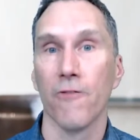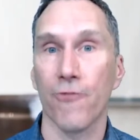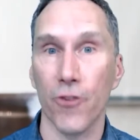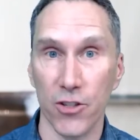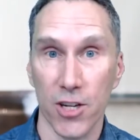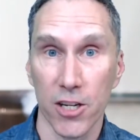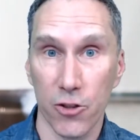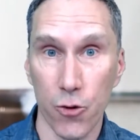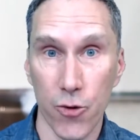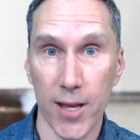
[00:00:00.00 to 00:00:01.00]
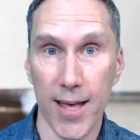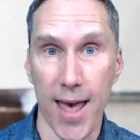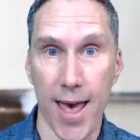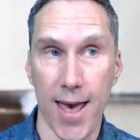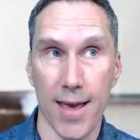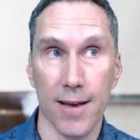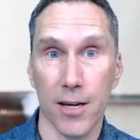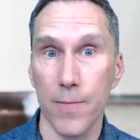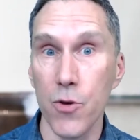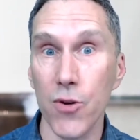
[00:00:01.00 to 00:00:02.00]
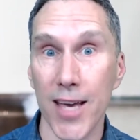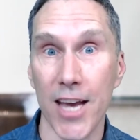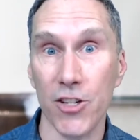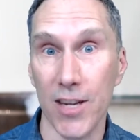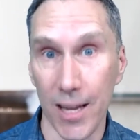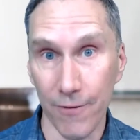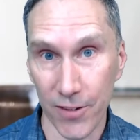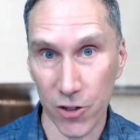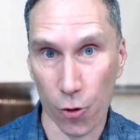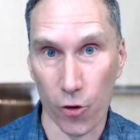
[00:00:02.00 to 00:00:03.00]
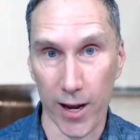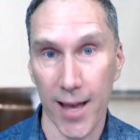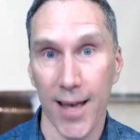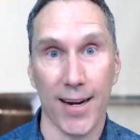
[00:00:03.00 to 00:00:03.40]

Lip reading: first, doing a communication inventory.